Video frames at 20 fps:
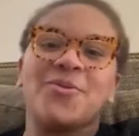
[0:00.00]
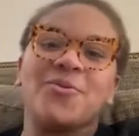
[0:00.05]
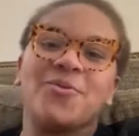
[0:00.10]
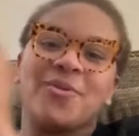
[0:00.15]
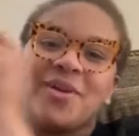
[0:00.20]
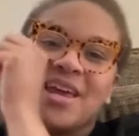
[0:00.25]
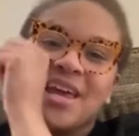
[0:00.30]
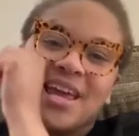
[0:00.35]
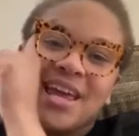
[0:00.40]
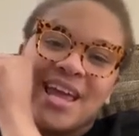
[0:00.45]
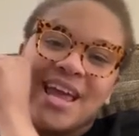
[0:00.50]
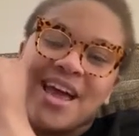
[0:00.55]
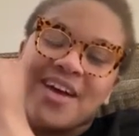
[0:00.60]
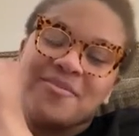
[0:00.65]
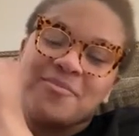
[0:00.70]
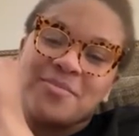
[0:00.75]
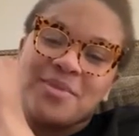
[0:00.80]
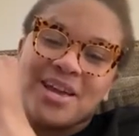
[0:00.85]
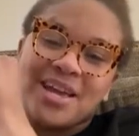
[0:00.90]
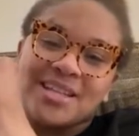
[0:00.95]
We
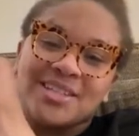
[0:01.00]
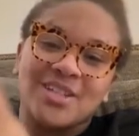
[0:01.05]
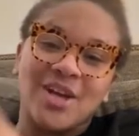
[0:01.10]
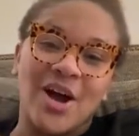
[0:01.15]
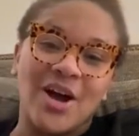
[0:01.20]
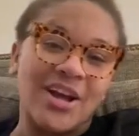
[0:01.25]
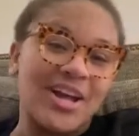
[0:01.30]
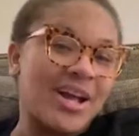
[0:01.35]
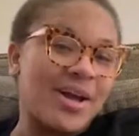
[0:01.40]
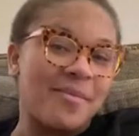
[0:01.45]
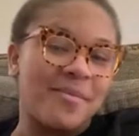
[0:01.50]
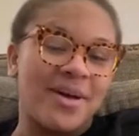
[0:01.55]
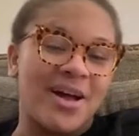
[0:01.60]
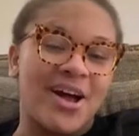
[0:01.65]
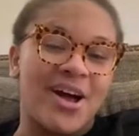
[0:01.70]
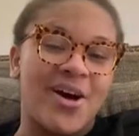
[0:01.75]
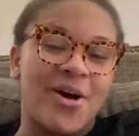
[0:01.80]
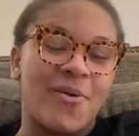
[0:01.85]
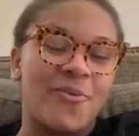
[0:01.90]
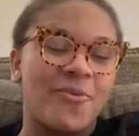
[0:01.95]
have been talking
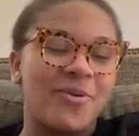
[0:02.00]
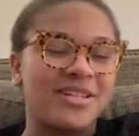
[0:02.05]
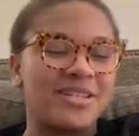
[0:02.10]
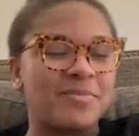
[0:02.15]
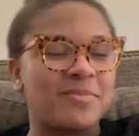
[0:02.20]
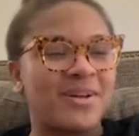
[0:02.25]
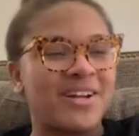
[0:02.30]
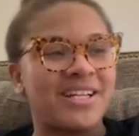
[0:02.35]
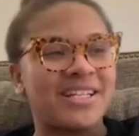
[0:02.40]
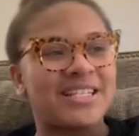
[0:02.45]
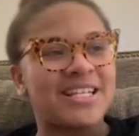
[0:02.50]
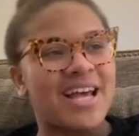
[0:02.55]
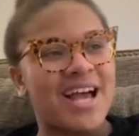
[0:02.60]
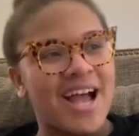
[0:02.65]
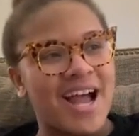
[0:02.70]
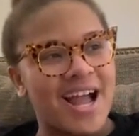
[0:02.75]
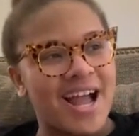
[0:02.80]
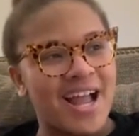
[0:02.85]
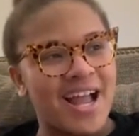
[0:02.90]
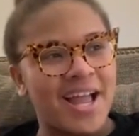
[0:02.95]
about Once Upon a
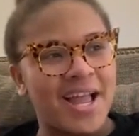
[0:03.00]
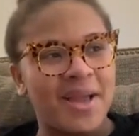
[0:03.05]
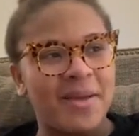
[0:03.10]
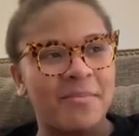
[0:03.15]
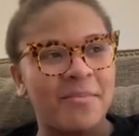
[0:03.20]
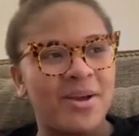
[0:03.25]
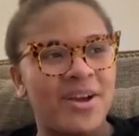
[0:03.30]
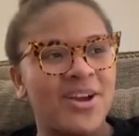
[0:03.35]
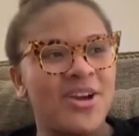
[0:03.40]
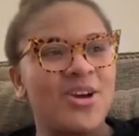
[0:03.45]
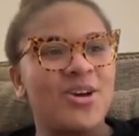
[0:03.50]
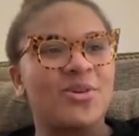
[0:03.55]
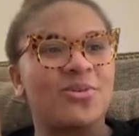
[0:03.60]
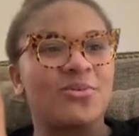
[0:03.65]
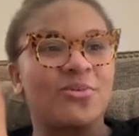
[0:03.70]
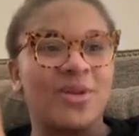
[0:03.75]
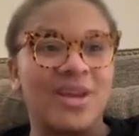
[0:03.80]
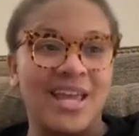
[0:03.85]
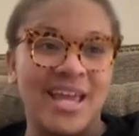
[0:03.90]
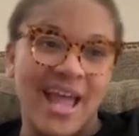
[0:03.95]
Time,
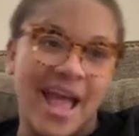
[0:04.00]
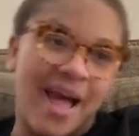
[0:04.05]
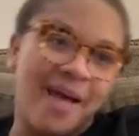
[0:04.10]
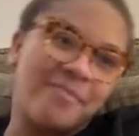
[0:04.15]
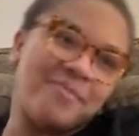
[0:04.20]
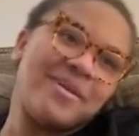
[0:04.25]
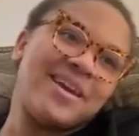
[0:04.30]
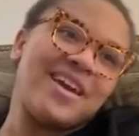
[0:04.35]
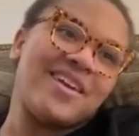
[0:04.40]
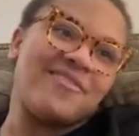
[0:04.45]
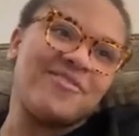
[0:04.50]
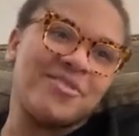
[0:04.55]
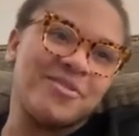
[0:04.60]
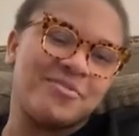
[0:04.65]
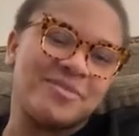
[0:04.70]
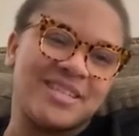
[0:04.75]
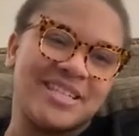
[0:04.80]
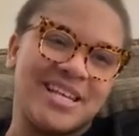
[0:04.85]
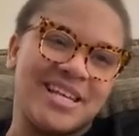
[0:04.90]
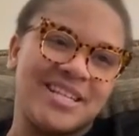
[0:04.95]
recapping
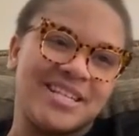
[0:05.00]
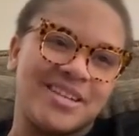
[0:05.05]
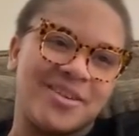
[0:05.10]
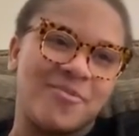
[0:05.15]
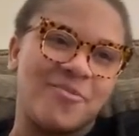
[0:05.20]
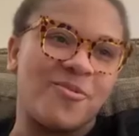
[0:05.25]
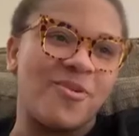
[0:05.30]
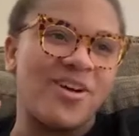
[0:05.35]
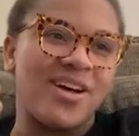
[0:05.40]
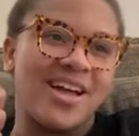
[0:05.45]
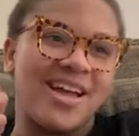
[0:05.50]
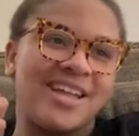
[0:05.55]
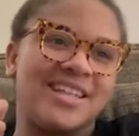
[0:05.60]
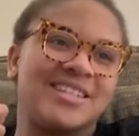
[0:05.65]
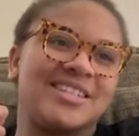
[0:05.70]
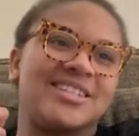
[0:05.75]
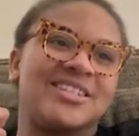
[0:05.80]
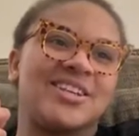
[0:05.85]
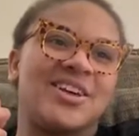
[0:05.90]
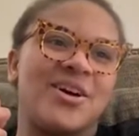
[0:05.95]
from season
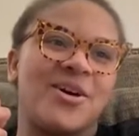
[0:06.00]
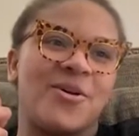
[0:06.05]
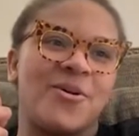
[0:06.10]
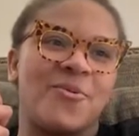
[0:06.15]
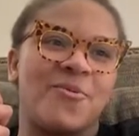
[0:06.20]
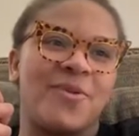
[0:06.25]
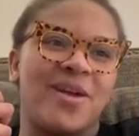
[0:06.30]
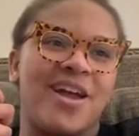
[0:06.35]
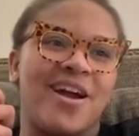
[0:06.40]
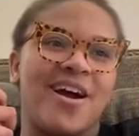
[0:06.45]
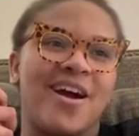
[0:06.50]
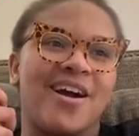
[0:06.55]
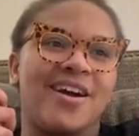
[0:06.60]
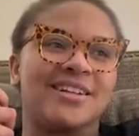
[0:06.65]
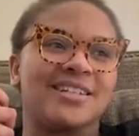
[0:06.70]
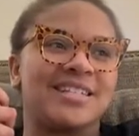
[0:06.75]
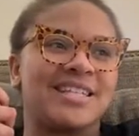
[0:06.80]
1. So we are